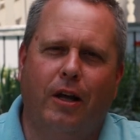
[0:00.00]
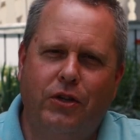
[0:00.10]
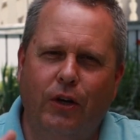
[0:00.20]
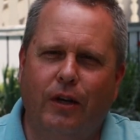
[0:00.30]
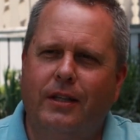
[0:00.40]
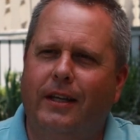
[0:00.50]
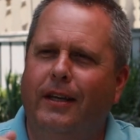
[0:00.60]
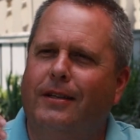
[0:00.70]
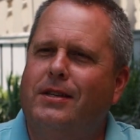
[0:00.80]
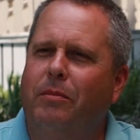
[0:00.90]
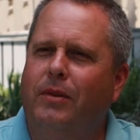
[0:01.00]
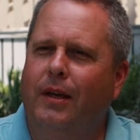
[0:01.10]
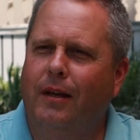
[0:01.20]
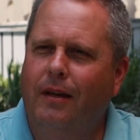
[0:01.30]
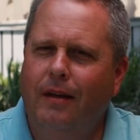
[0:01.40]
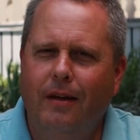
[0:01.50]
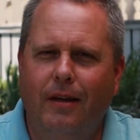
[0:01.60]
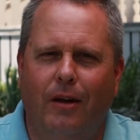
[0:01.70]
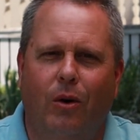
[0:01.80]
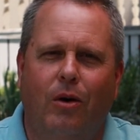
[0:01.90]
it took to get something,
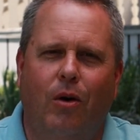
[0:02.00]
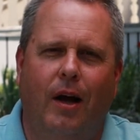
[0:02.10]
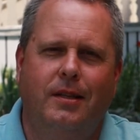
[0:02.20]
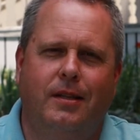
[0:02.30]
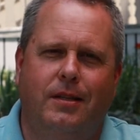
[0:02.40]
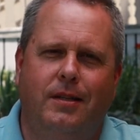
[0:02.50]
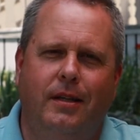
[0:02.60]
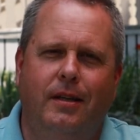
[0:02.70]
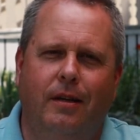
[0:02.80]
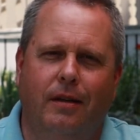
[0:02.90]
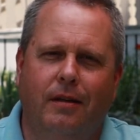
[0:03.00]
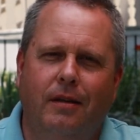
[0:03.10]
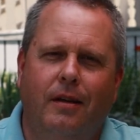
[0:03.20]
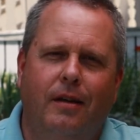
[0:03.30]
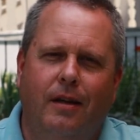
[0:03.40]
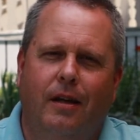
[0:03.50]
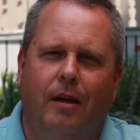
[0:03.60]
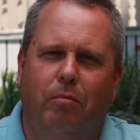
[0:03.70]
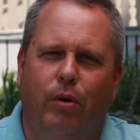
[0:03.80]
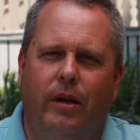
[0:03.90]
across the sea to
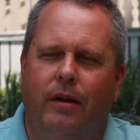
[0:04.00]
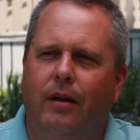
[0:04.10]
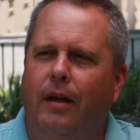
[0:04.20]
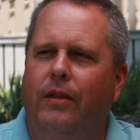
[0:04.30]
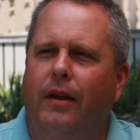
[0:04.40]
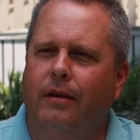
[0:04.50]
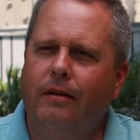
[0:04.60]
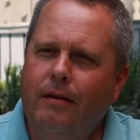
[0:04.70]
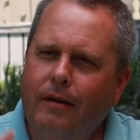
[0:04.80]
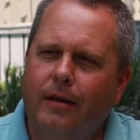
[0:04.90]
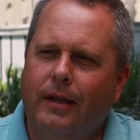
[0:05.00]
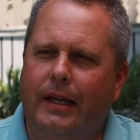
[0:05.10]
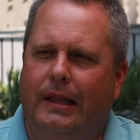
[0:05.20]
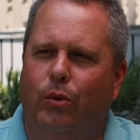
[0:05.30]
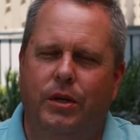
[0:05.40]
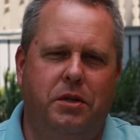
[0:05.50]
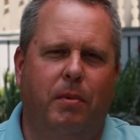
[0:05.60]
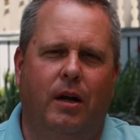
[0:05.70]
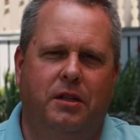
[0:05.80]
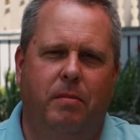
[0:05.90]
Britain and then get the
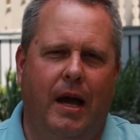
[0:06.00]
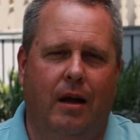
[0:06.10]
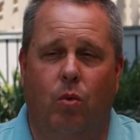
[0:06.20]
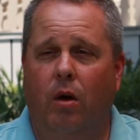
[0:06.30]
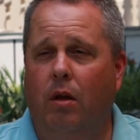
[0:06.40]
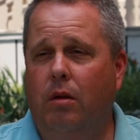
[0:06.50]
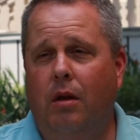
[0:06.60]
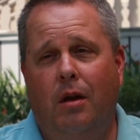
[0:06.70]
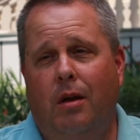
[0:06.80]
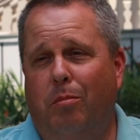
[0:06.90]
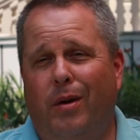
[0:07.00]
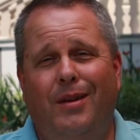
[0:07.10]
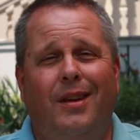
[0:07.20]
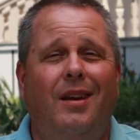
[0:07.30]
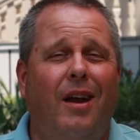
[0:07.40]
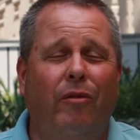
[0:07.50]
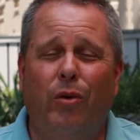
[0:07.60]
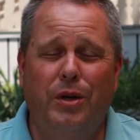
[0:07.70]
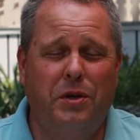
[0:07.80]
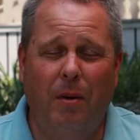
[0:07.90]
response back. Well, Britain didn't ever
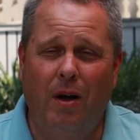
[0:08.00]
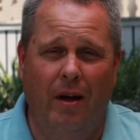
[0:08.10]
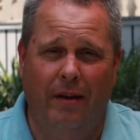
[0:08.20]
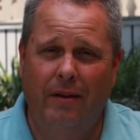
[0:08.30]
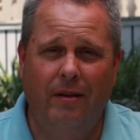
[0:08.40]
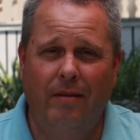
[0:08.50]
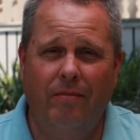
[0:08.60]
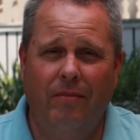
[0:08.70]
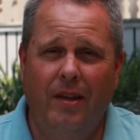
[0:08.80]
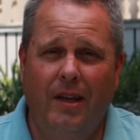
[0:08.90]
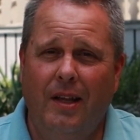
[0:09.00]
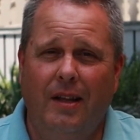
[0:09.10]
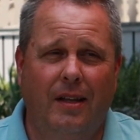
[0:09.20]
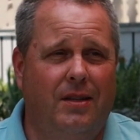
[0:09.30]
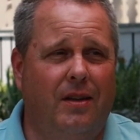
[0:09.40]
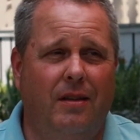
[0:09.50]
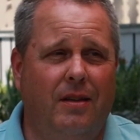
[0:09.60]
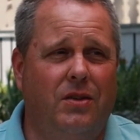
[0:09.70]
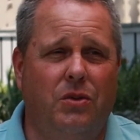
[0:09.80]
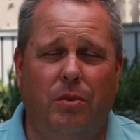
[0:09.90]
respond. They said,
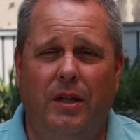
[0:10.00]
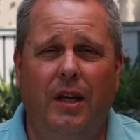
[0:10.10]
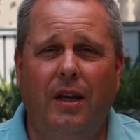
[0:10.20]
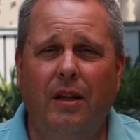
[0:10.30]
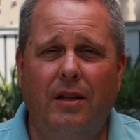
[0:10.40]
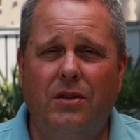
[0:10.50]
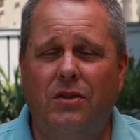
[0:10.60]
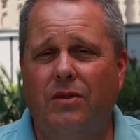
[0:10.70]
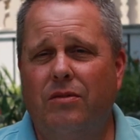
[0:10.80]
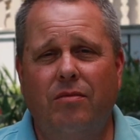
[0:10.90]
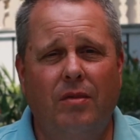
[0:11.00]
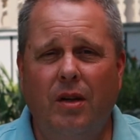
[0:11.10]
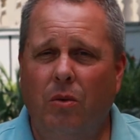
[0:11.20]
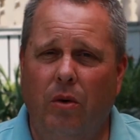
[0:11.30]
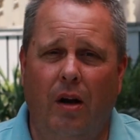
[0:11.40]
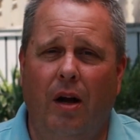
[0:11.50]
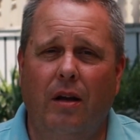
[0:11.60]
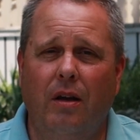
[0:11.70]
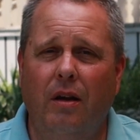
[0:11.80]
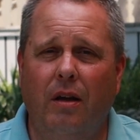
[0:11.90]
this is ridiculous. We're not
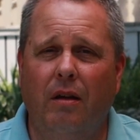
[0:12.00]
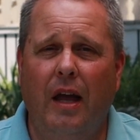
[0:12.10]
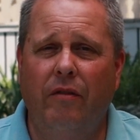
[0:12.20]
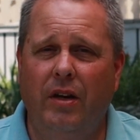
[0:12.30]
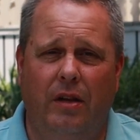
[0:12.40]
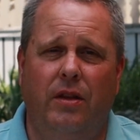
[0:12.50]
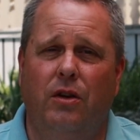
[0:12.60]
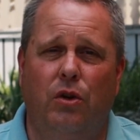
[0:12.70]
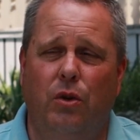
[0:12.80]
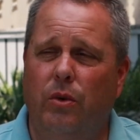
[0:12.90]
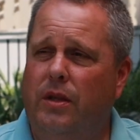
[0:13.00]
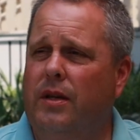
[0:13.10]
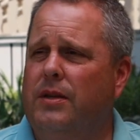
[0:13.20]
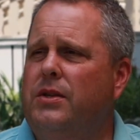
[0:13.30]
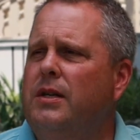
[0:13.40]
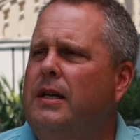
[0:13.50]
going to have anything to do with this.